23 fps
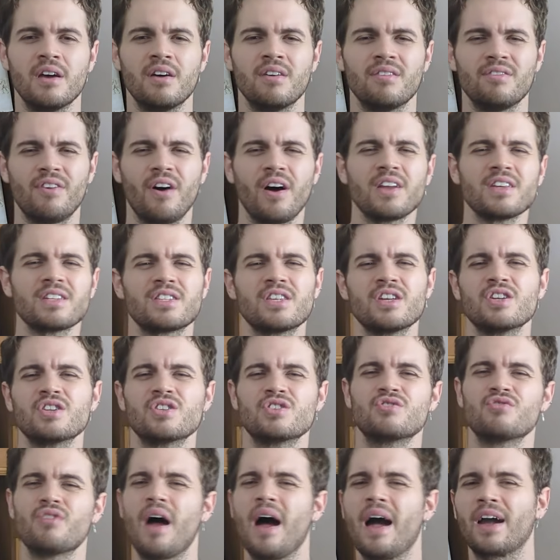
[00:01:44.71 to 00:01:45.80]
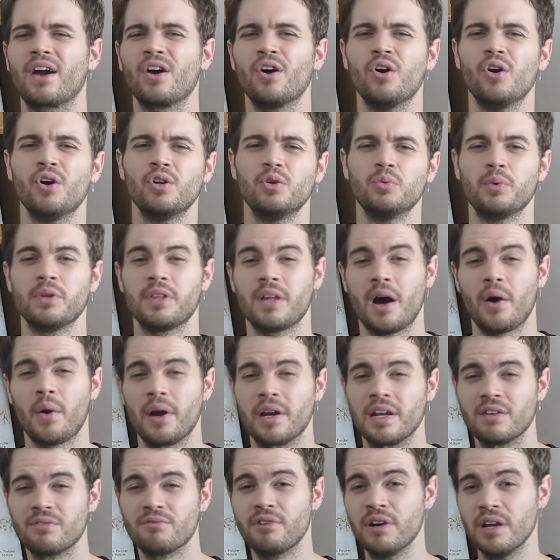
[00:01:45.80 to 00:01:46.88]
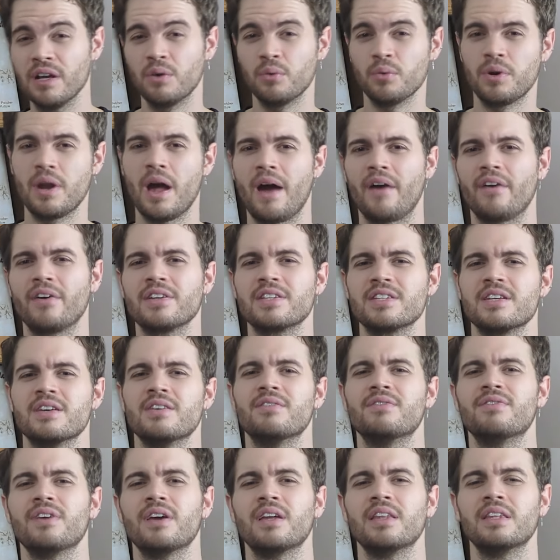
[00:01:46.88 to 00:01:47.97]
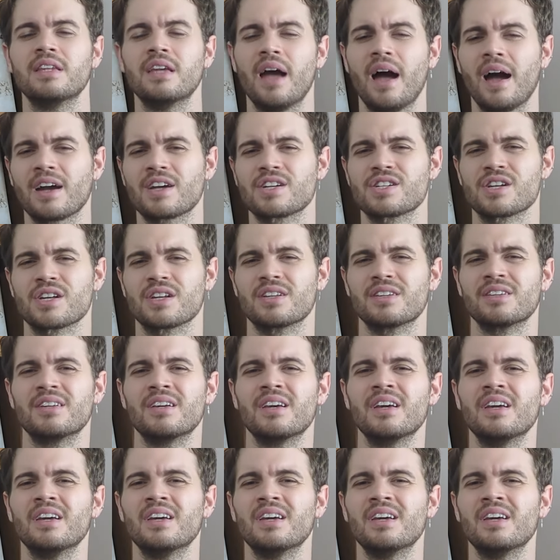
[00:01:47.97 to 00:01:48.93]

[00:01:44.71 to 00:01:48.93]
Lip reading: Fights that drag on without any real narrative in the action,